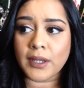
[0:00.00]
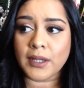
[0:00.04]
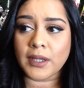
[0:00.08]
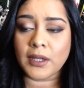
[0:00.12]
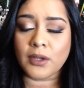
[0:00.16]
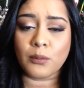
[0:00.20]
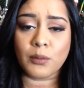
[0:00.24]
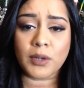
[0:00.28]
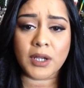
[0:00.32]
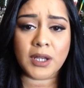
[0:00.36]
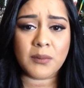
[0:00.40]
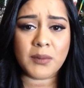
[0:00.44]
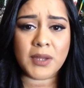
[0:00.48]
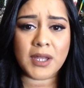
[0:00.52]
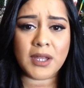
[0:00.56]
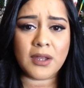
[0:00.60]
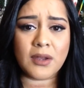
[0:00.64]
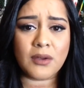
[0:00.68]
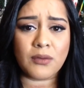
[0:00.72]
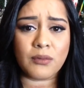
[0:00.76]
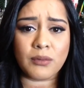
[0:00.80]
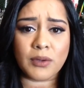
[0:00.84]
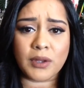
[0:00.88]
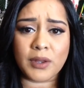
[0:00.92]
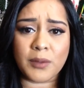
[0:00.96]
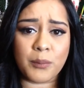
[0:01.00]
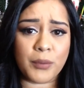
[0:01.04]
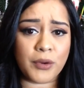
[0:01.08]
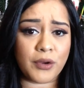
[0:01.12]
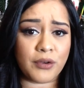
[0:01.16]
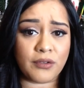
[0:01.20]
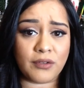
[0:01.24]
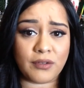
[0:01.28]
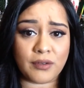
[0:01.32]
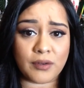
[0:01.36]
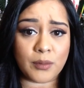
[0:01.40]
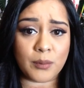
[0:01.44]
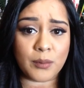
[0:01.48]
You want to be really
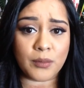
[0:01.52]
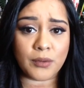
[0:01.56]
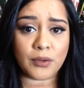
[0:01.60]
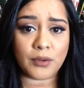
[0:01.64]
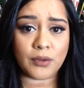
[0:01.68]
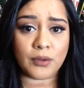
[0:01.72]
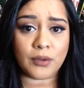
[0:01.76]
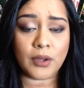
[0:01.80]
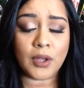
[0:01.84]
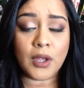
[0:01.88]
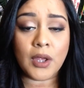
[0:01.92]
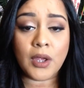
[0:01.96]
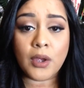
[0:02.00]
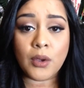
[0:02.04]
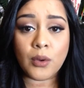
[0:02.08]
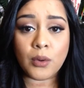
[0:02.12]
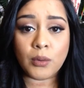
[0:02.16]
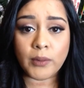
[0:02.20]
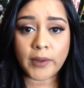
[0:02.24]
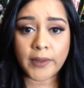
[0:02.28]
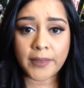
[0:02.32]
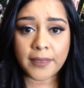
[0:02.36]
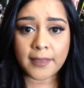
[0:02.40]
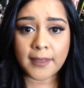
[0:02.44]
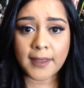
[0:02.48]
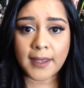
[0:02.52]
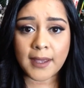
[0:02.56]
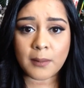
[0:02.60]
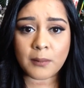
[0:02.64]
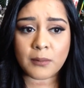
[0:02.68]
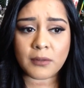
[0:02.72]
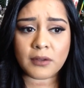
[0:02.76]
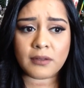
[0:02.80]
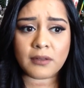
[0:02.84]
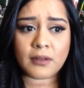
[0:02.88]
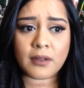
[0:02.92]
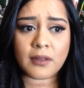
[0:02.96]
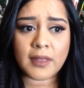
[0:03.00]
personable with
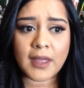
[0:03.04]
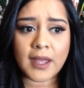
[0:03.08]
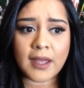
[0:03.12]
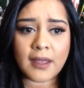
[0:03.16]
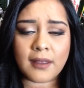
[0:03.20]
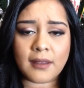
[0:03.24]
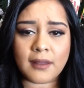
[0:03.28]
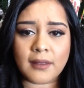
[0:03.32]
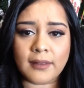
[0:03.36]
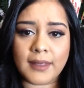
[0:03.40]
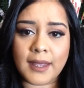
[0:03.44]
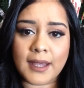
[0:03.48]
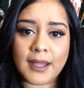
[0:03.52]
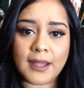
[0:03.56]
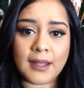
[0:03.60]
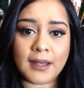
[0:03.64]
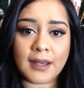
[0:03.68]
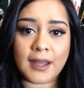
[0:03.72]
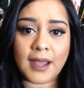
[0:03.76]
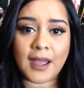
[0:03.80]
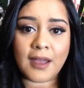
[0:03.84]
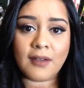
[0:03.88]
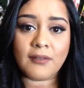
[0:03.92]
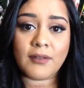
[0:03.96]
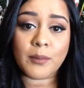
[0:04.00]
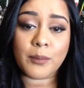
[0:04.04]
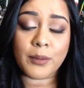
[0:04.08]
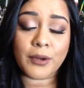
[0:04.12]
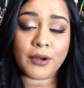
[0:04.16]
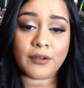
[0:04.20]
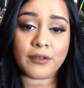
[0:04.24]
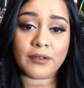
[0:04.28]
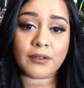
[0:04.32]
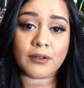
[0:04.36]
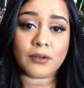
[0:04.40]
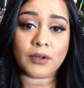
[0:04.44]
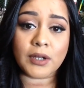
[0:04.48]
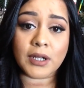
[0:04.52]
them so that they can have a
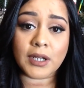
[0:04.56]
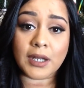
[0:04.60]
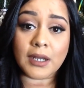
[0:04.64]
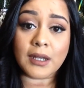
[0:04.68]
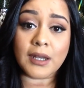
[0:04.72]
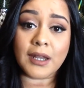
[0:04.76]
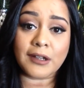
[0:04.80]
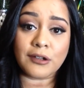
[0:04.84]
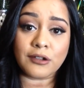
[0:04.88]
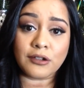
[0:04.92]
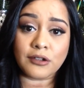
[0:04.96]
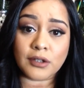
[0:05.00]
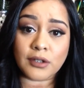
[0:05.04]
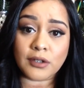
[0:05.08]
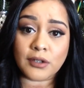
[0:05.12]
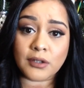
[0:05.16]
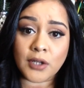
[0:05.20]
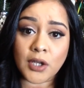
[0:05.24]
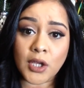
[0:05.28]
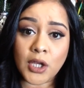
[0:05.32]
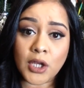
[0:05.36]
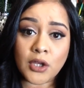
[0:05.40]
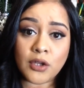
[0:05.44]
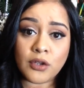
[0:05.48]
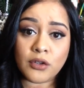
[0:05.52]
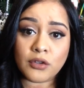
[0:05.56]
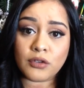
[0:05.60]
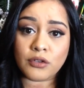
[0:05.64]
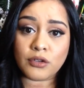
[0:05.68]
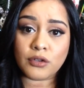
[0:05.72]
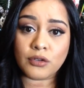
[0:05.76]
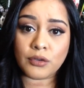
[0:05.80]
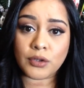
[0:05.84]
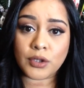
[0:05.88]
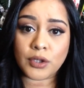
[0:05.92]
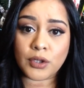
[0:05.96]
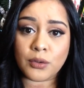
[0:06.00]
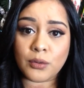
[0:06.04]
personal connection
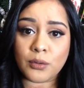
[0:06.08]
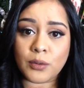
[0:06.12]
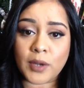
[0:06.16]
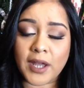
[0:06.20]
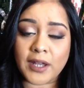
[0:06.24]
to you